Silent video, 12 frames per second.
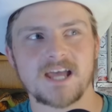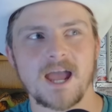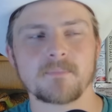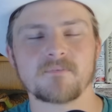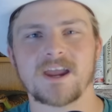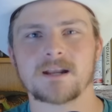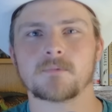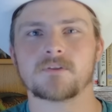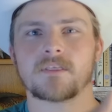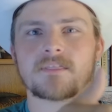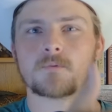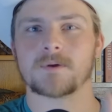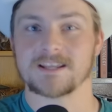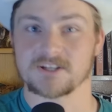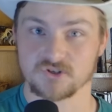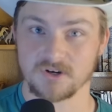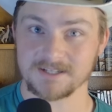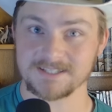type of animal that they're
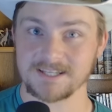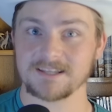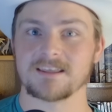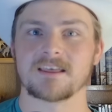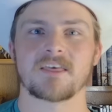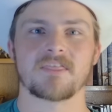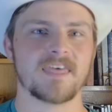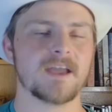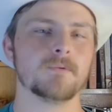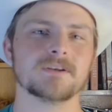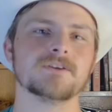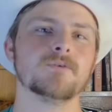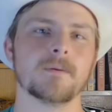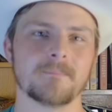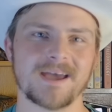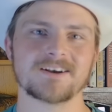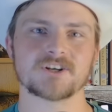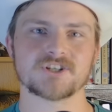reconstructing, they would do a better